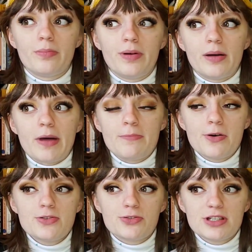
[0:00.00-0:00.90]
but my
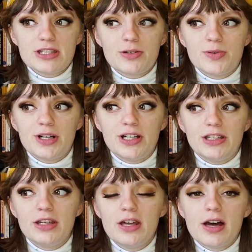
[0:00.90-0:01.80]
most recent
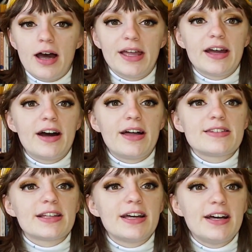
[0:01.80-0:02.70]
one I got
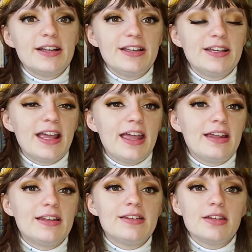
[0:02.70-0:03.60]
as a cutting
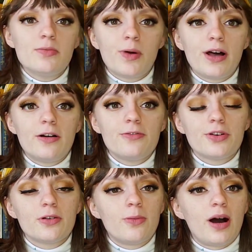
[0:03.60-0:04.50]
and it did well
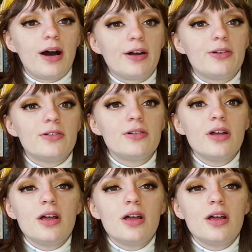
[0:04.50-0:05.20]
for a while.